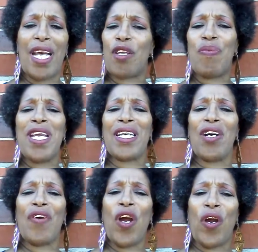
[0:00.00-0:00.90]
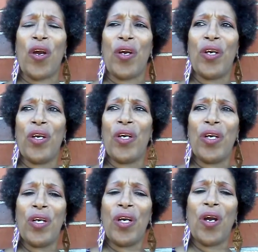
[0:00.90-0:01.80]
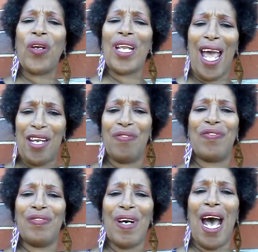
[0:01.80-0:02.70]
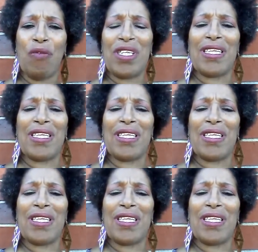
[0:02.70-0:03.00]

at the peak of her life, I